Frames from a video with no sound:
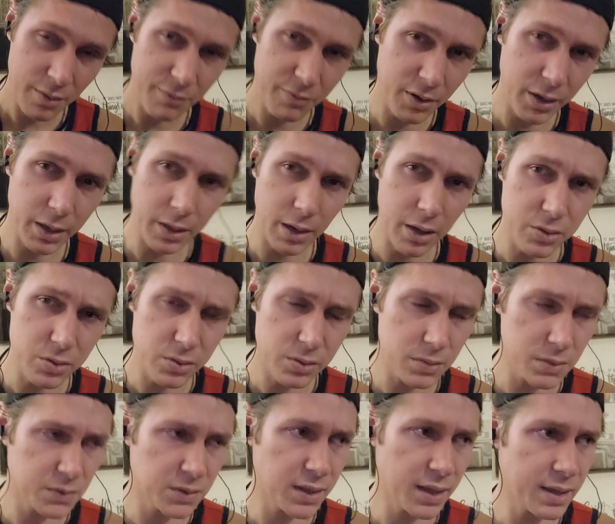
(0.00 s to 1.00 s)
fucking
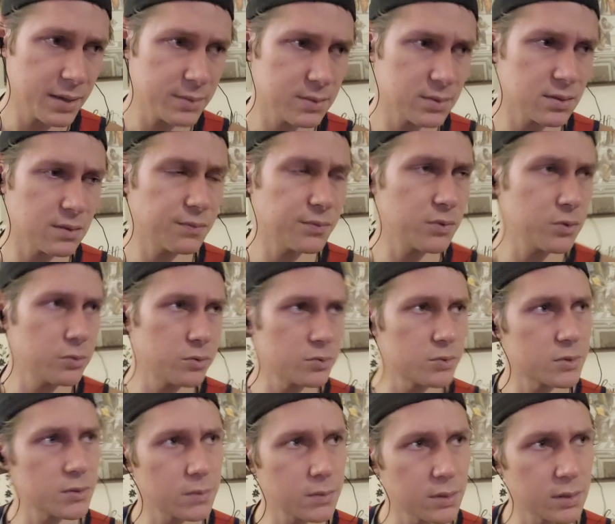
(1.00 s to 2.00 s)
hundreds of thousands of views.
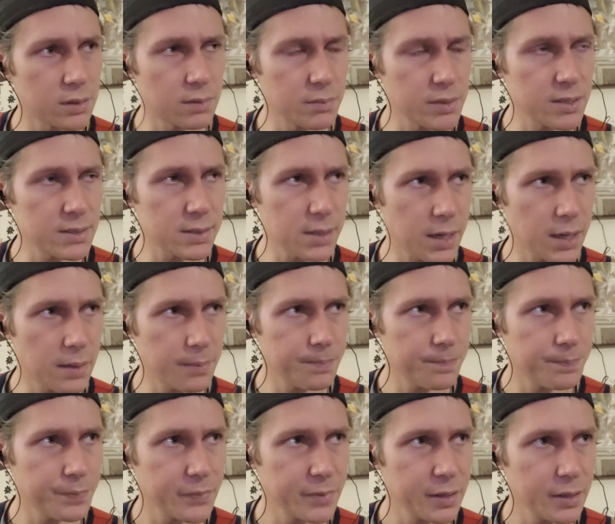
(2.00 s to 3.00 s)
In the meantime,
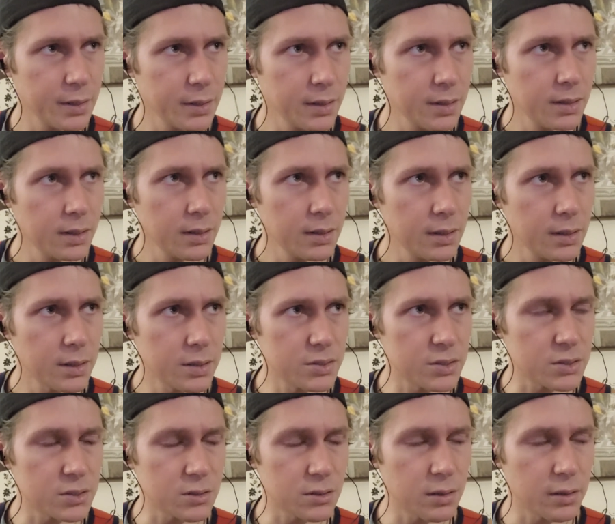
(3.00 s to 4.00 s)
it's
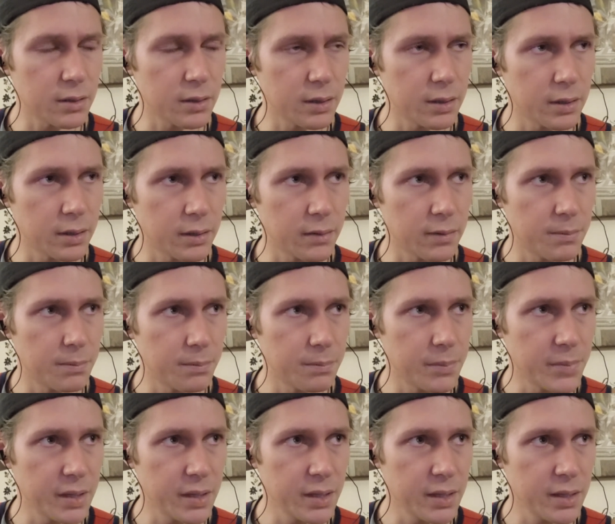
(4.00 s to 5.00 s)
just
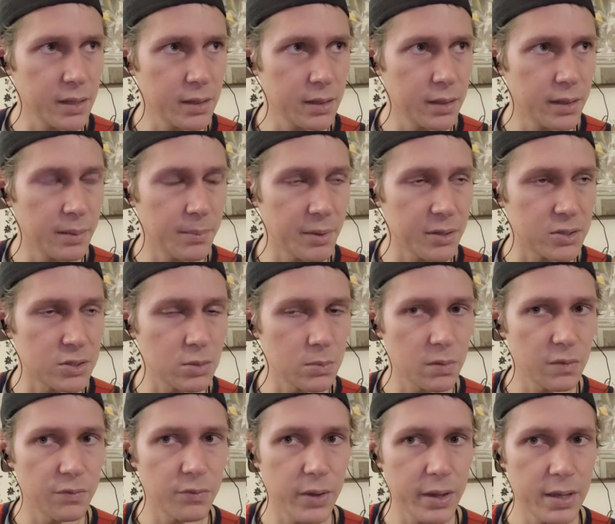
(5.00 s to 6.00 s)
me and my
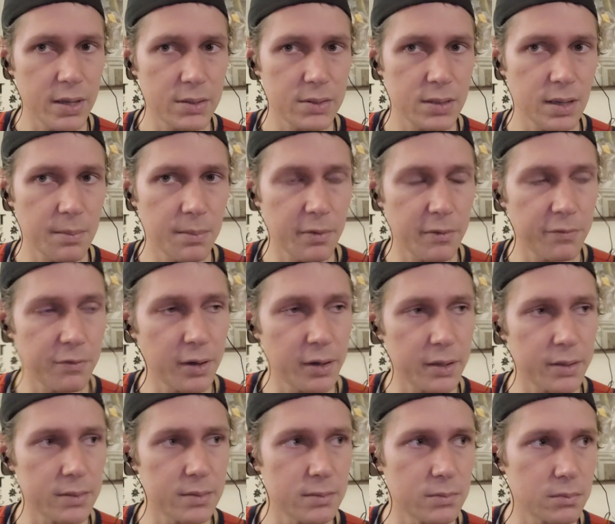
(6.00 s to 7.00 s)
stupid face and my
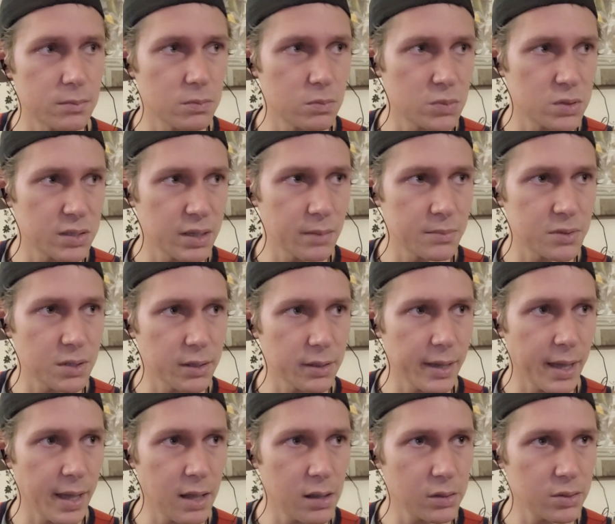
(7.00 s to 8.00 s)
fucking Samsung
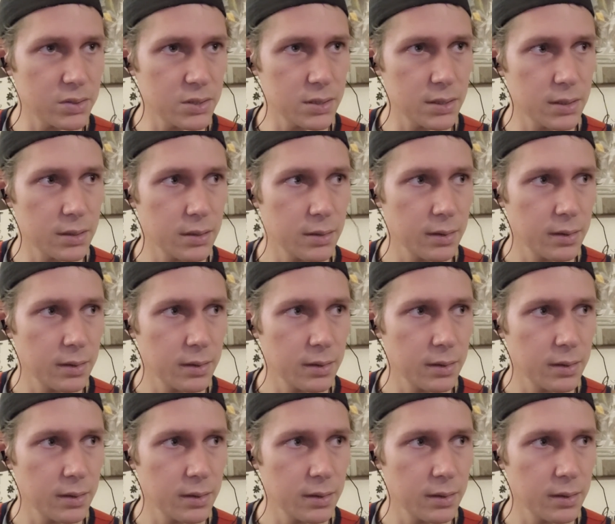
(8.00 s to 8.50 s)
Galaxy